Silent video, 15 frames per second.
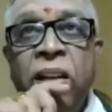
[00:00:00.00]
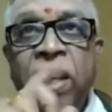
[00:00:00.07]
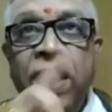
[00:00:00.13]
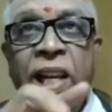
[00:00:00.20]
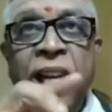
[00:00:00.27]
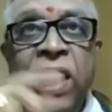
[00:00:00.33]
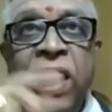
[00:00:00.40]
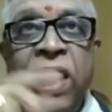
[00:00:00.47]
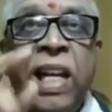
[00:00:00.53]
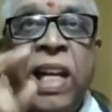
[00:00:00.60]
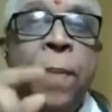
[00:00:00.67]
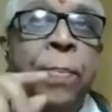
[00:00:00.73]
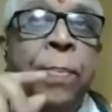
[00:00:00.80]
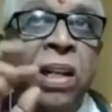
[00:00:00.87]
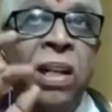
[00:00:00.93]
E in
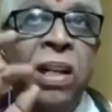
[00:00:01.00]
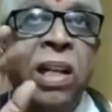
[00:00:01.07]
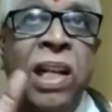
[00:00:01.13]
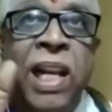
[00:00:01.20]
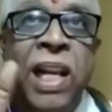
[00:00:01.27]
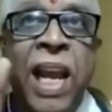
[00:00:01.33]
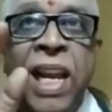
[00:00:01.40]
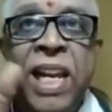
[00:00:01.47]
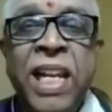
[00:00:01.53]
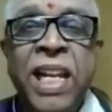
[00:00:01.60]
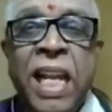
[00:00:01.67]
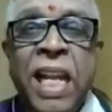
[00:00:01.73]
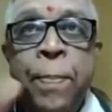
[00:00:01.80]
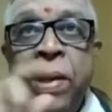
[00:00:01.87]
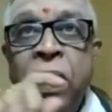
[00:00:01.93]
capital, A in
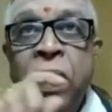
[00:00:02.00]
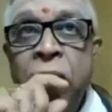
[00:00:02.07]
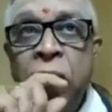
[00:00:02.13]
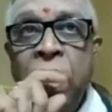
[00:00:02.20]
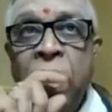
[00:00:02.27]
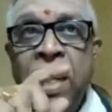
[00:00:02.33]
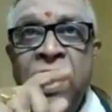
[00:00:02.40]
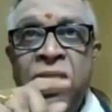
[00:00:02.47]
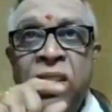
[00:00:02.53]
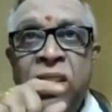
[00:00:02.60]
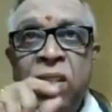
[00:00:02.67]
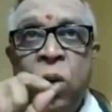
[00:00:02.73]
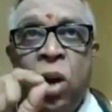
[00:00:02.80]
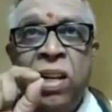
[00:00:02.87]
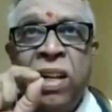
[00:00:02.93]
capital.
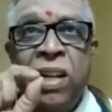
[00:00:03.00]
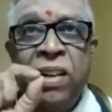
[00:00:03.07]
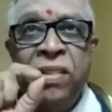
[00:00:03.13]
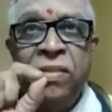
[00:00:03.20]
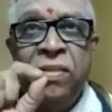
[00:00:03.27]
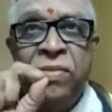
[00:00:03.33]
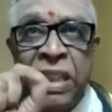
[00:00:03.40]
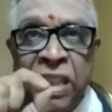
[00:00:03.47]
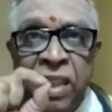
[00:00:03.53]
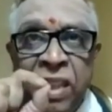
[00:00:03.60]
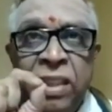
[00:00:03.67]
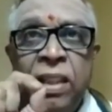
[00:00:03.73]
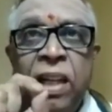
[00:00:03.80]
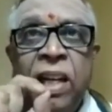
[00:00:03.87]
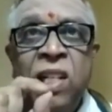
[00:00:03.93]
It's not
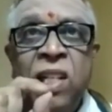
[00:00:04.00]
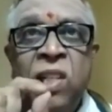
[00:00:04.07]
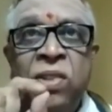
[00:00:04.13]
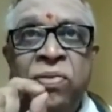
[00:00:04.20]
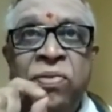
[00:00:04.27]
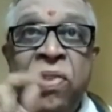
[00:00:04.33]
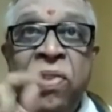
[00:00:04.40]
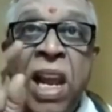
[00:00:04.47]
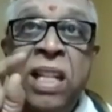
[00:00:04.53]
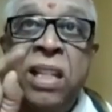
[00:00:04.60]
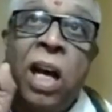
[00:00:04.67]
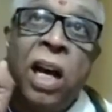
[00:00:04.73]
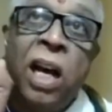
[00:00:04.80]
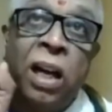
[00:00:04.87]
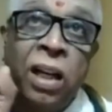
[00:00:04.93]
Veda, it is
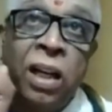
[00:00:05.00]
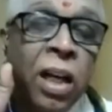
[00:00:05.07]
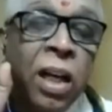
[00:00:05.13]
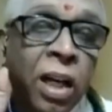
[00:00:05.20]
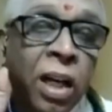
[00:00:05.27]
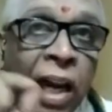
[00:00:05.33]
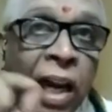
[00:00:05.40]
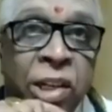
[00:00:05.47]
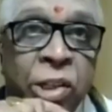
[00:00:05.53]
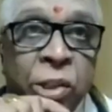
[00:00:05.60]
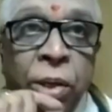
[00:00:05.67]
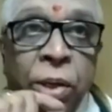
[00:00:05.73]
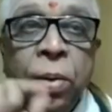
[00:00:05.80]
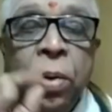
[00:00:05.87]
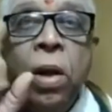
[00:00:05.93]
Veda, right?
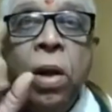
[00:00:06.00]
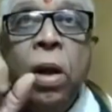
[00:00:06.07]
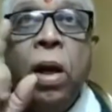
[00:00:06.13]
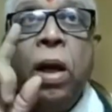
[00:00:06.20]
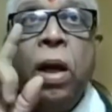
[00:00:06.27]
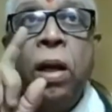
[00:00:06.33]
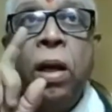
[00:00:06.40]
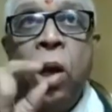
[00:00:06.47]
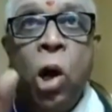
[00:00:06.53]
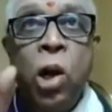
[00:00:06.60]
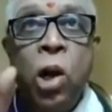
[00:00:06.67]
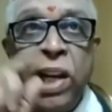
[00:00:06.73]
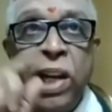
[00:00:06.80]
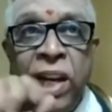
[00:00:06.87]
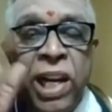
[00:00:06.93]
So
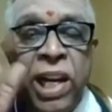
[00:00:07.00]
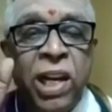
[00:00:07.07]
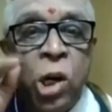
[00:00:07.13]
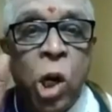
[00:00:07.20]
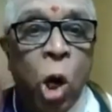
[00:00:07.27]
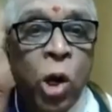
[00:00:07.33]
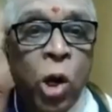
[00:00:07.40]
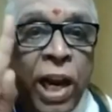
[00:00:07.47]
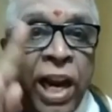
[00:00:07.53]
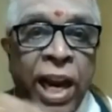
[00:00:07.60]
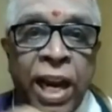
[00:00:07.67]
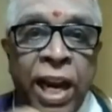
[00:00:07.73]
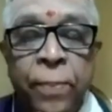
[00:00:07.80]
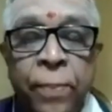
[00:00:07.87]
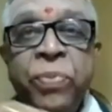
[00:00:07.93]
long E and long
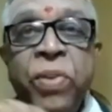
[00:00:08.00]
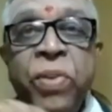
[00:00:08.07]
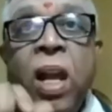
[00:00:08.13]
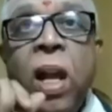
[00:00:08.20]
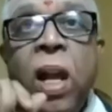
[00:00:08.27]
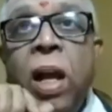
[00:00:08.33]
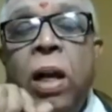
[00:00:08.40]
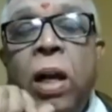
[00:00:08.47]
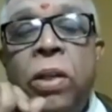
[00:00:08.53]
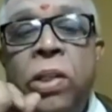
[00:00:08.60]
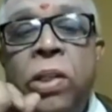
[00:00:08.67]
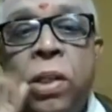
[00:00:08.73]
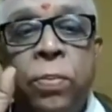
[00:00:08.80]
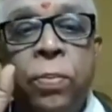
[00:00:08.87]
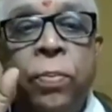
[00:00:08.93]
A.
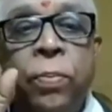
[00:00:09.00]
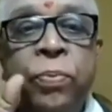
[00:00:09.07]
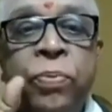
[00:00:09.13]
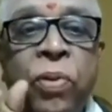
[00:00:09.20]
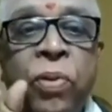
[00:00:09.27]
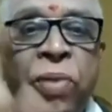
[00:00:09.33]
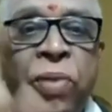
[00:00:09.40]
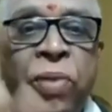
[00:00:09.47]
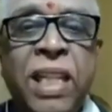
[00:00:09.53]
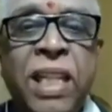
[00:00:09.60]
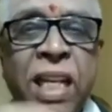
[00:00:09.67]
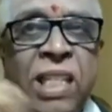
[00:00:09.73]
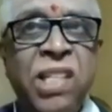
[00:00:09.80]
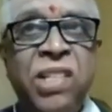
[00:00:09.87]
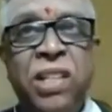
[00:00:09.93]
So
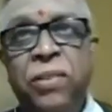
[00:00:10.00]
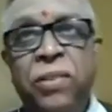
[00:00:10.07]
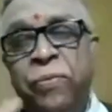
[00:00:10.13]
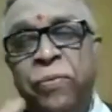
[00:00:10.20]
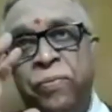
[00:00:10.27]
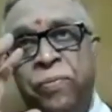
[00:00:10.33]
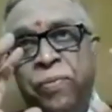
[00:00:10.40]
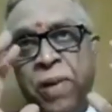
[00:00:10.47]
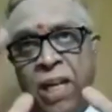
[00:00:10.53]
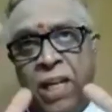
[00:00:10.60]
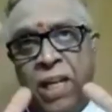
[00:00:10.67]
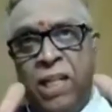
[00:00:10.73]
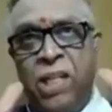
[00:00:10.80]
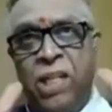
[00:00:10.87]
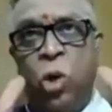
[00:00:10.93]
Vedas is the
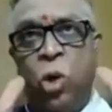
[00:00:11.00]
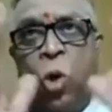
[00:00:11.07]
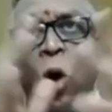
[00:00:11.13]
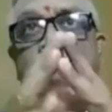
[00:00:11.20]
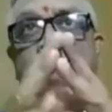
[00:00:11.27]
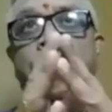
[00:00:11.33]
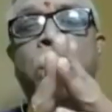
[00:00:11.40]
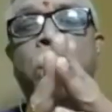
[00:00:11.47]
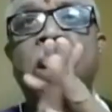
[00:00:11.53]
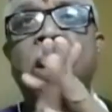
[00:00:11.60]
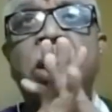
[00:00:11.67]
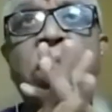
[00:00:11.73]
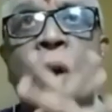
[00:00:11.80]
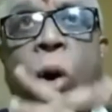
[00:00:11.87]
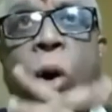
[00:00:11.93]
first
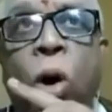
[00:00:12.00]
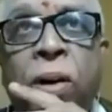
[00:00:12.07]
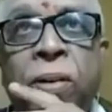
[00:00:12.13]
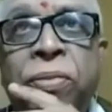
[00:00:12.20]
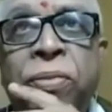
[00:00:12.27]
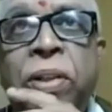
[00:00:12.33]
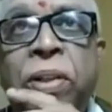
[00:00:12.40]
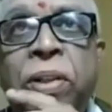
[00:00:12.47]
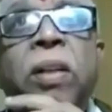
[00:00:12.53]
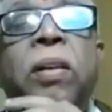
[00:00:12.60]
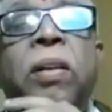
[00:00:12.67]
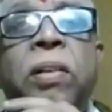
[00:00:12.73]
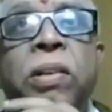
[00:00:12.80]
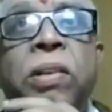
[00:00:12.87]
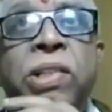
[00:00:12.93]
component of
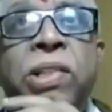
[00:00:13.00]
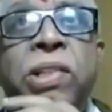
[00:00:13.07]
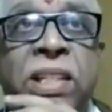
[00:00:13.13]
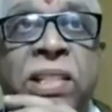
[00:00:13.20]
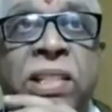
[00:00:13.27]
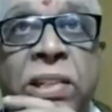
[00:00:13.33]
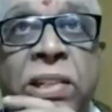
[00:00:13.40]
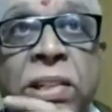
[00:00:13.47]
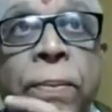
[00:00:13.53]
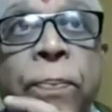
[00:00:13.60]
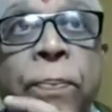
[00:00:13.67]
Shastras.